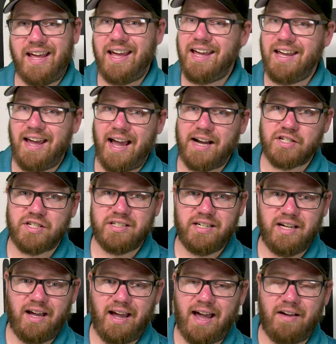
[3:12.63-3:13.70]
they
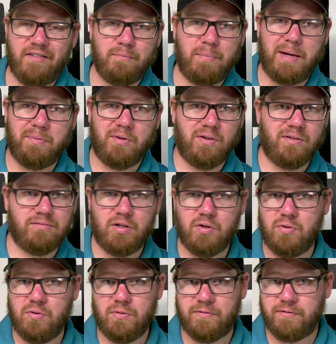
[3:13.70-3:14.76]
actually have people who